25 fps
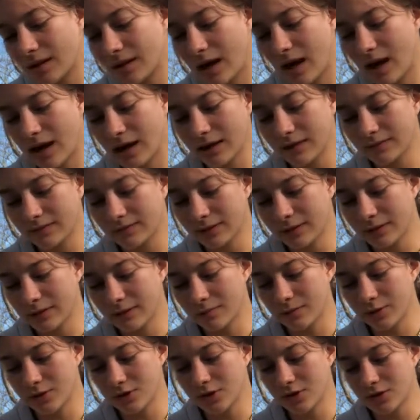I have like a
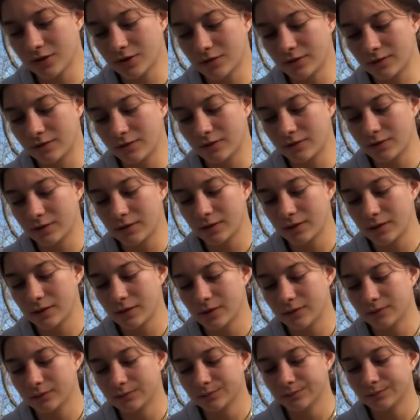bunch of
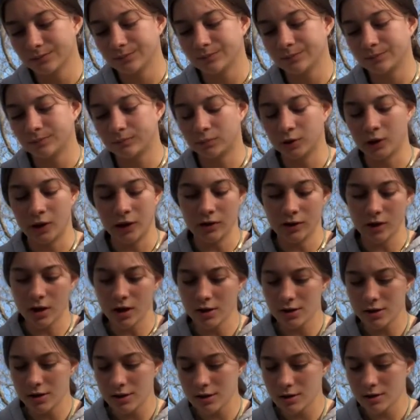prayer
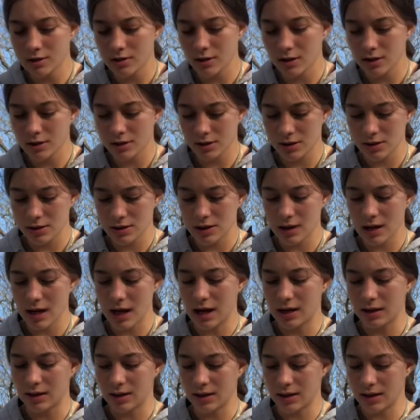cards in it, honestly,
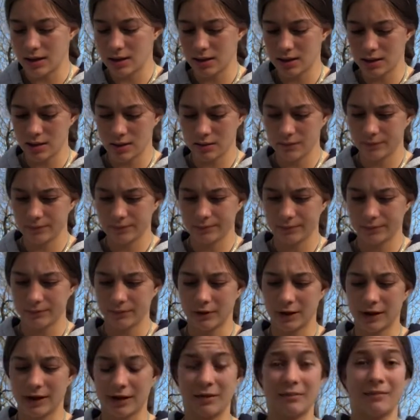and then
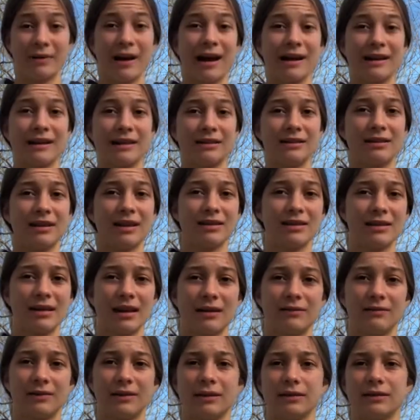like the back, it does
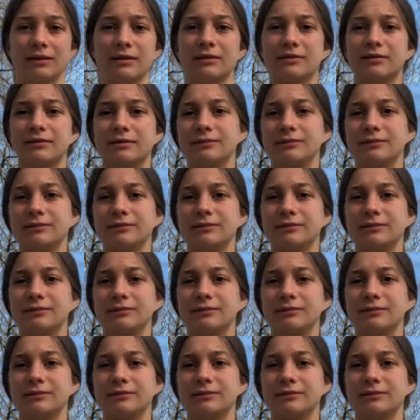have like a little.